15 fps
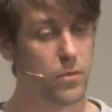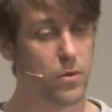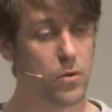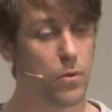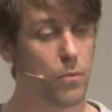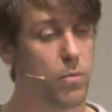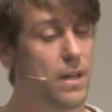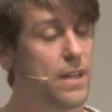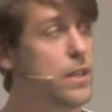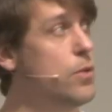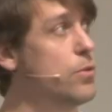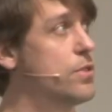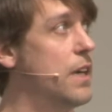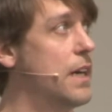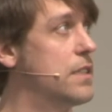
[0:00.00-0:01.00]
complete new
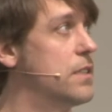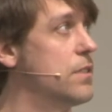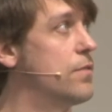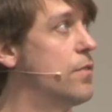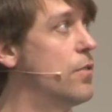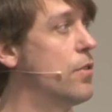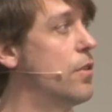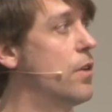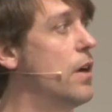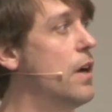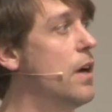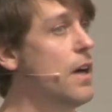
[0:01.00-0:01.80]
section for